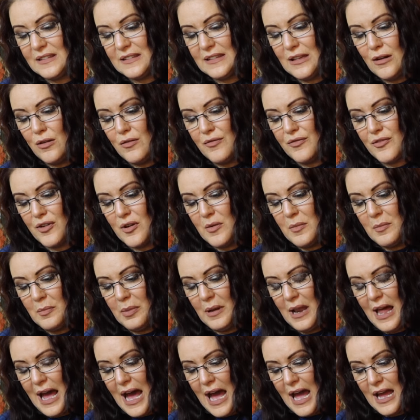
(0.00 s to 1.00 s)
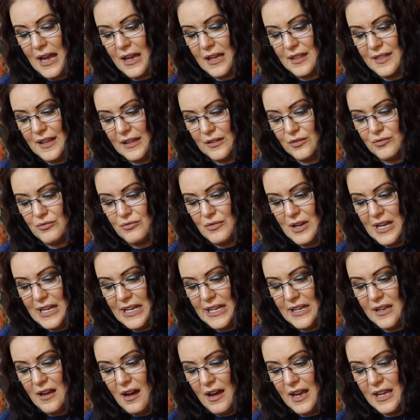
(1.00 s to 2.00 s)
silver and black. That's
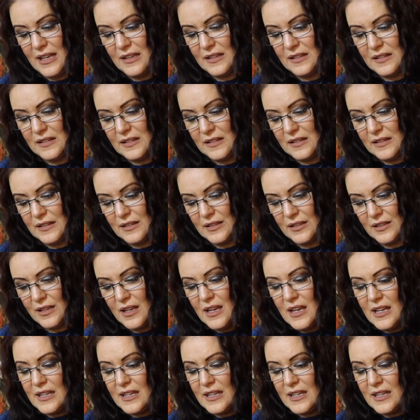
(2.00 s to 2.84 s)
really nice.